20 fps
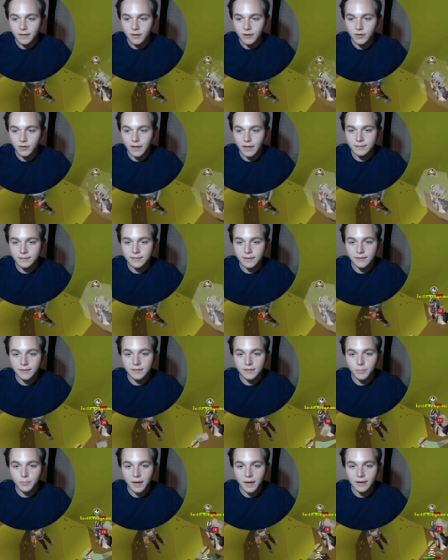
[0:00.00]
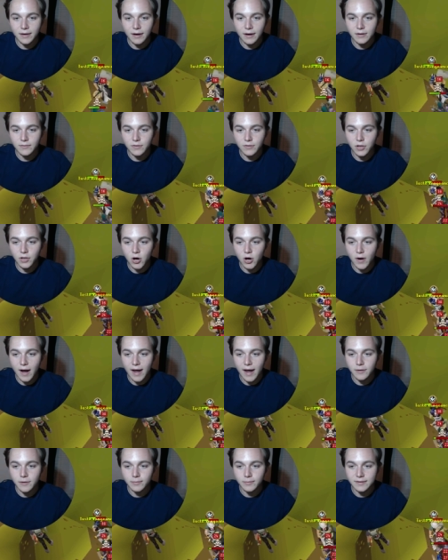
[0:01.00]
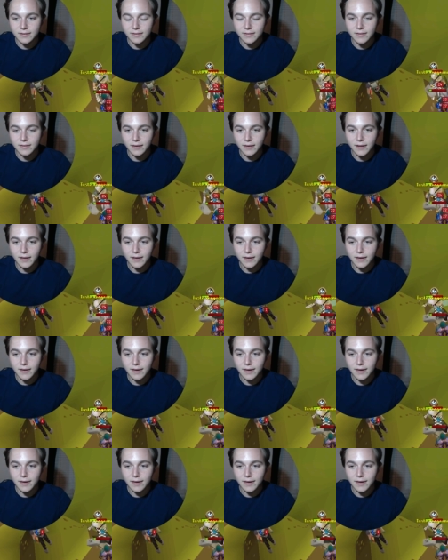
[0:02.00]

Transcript: Or like didn't spec, I don't even know. I risked it,